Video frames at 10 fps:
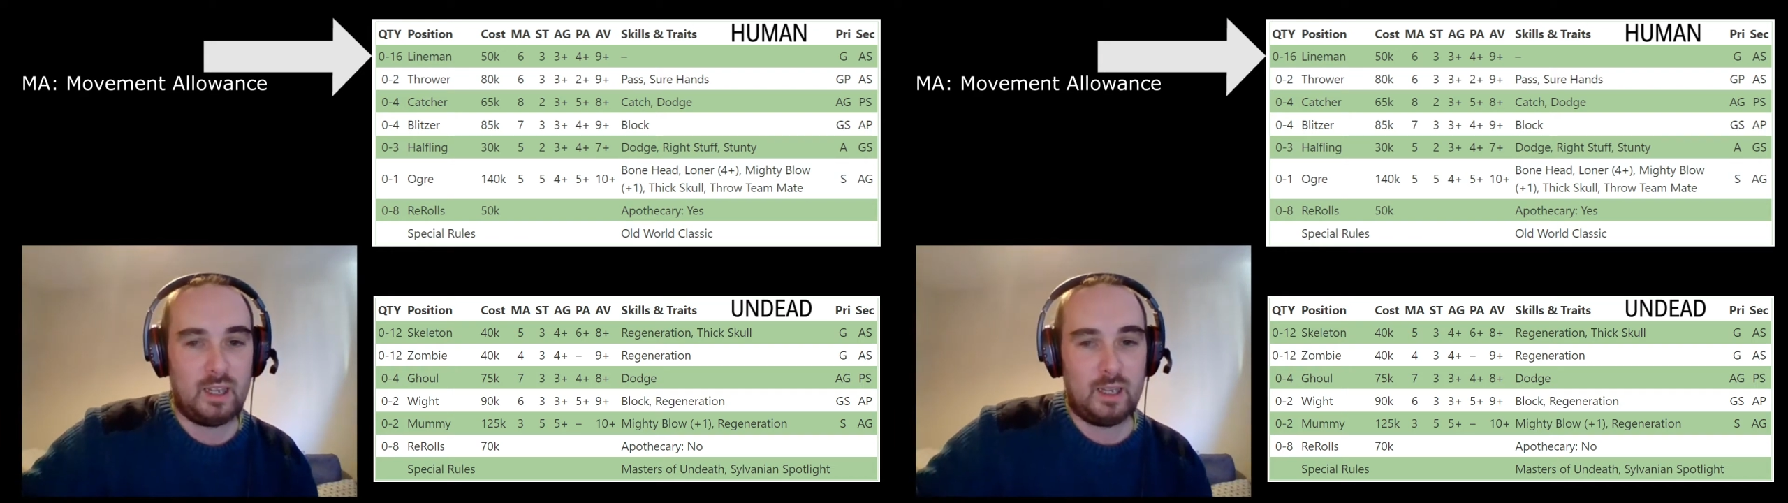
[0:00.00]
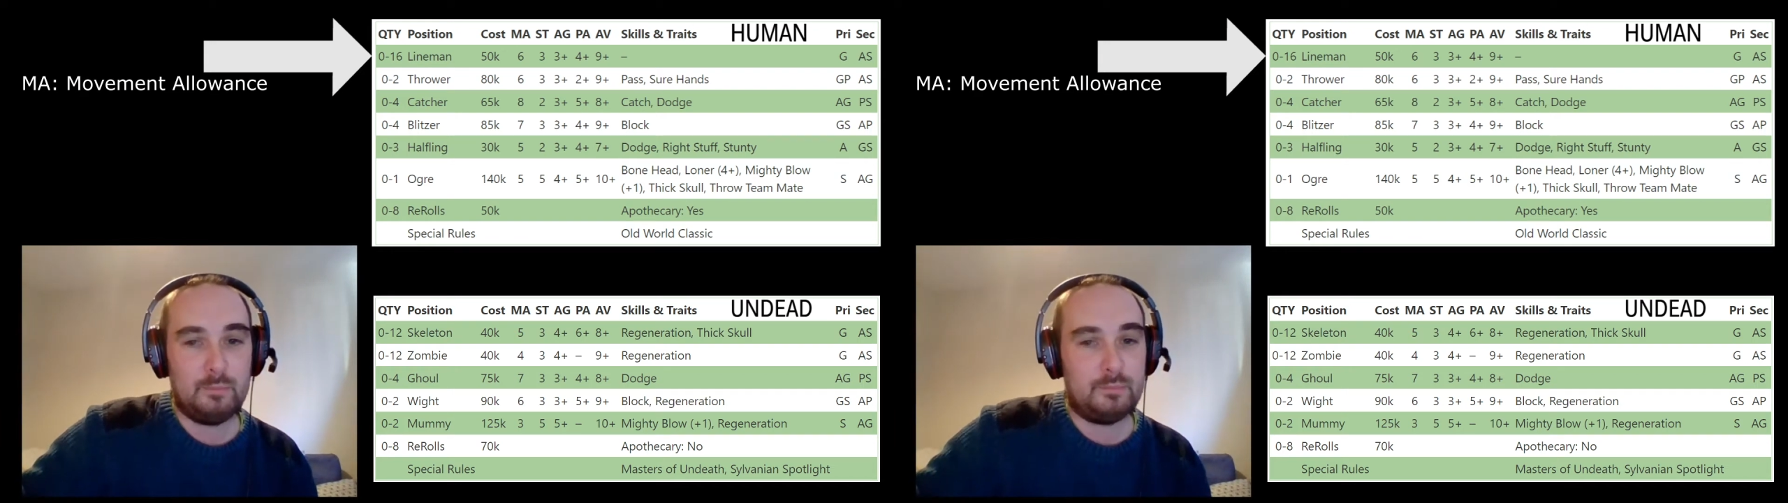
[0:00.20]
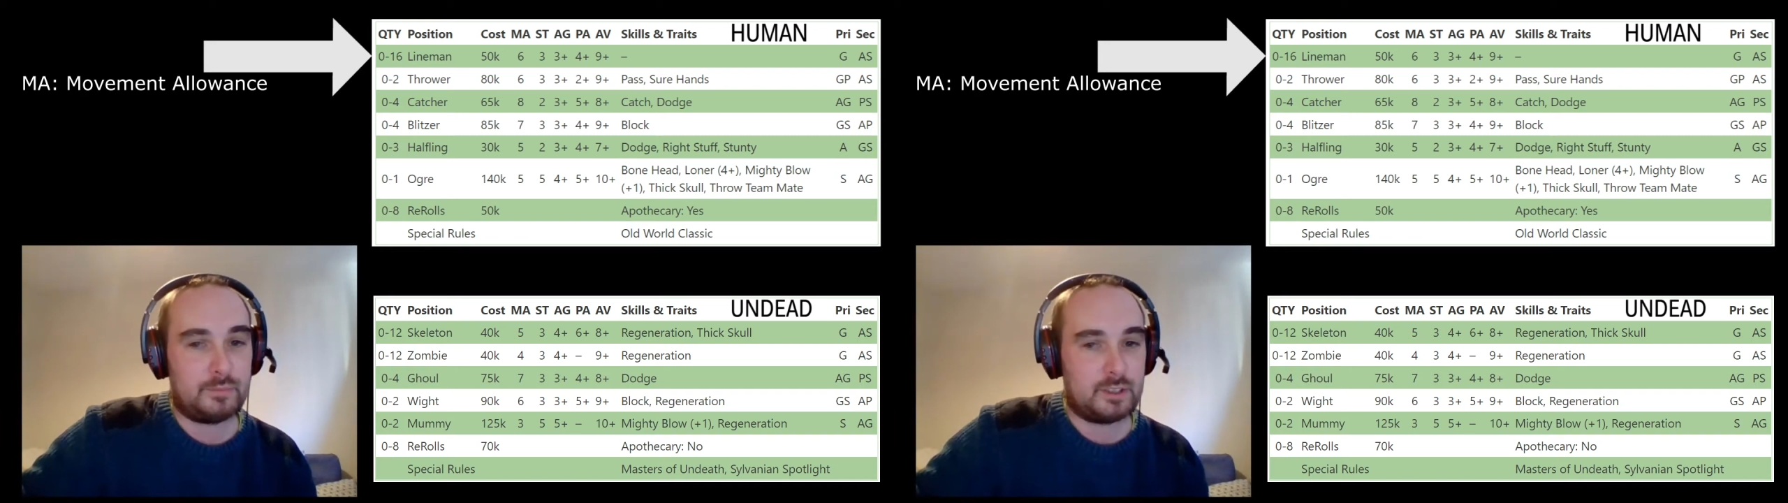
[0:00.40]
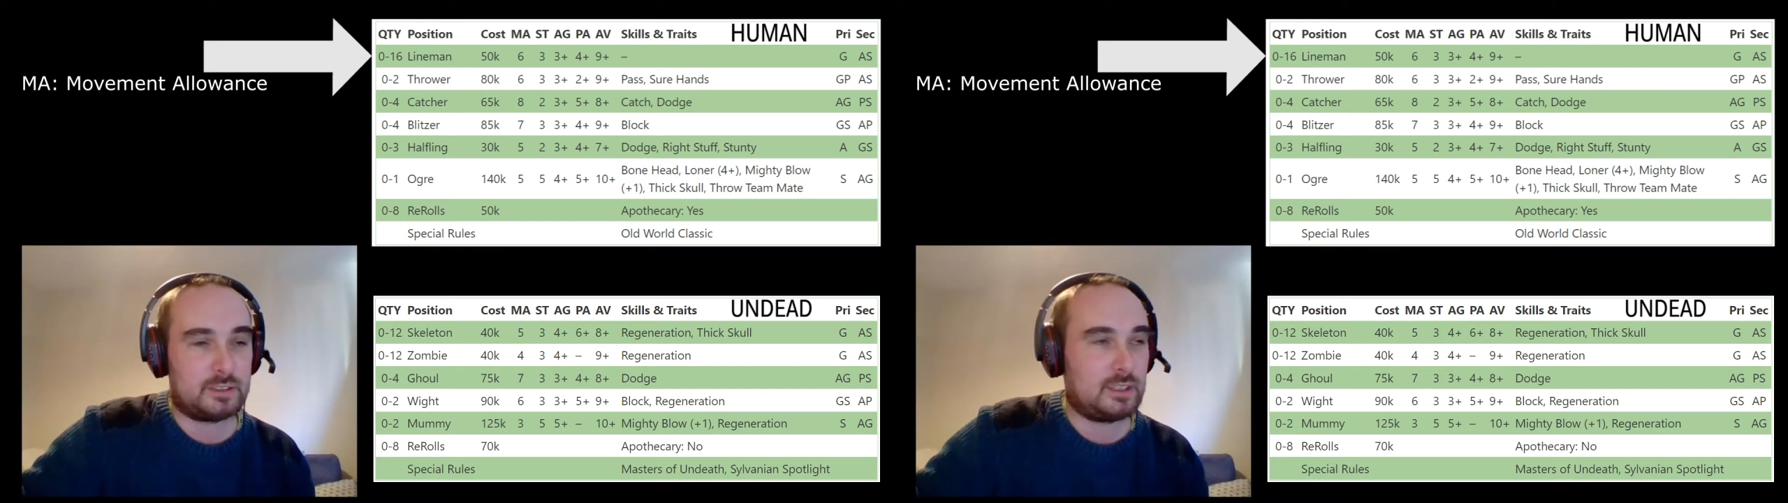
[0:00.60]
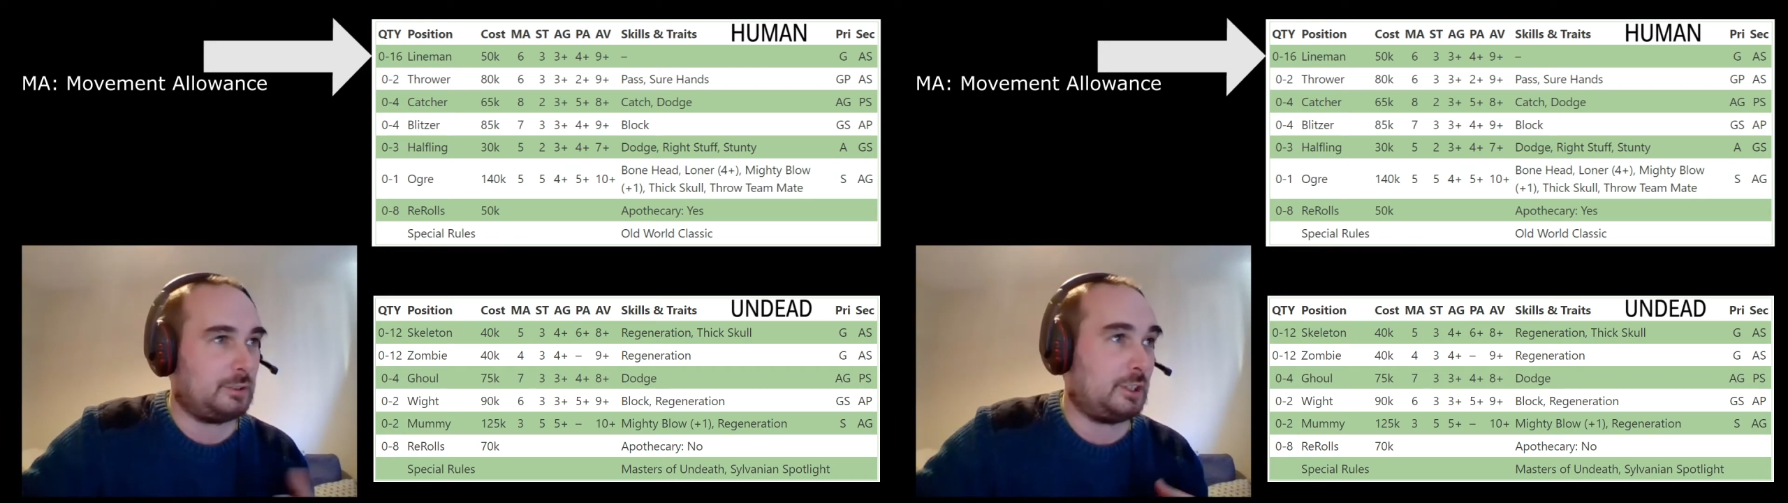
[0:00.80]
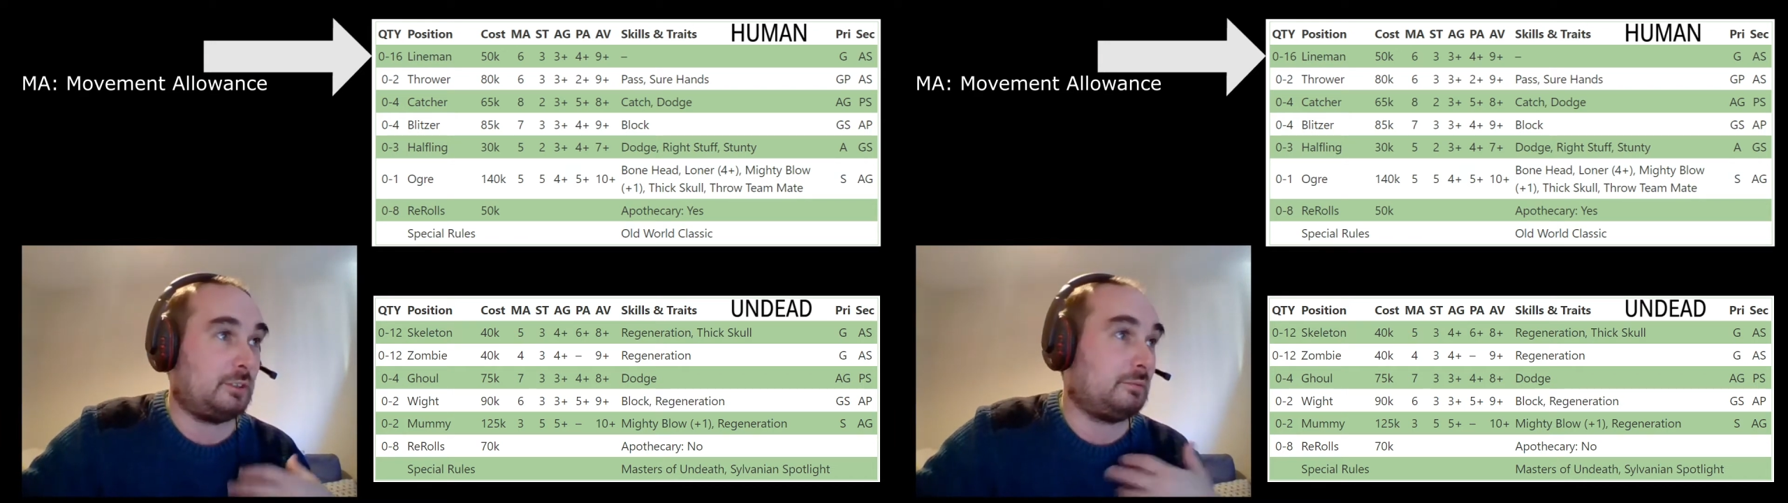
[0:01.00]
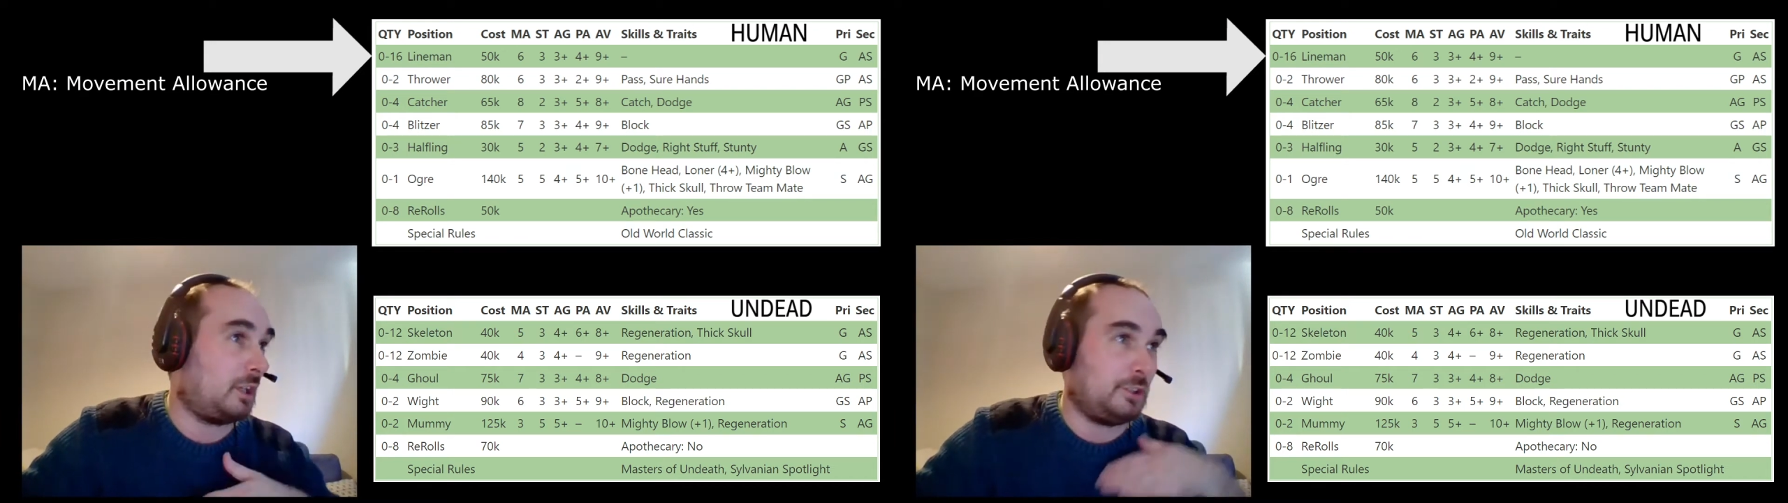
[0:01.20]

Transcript: You can